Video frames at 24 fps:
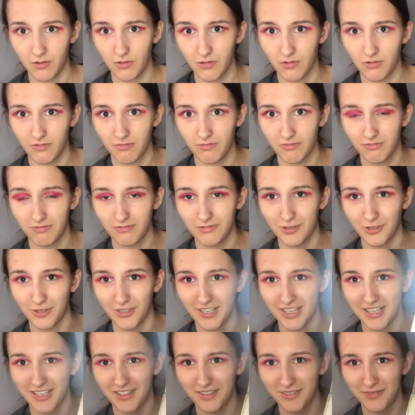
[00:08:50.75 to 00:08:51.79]
oh
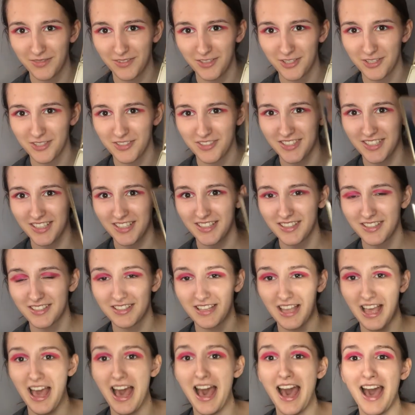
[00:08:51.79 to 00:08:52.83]
sorry. Oh, you just like,
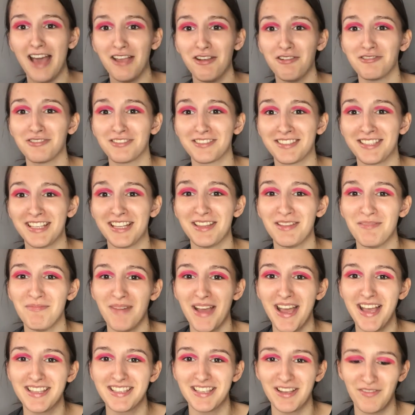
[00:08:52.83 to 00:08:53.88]
ah, you're just seeing the
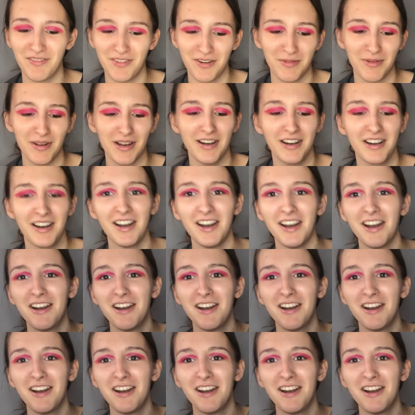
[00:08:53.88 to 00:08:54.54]
mess everywhere.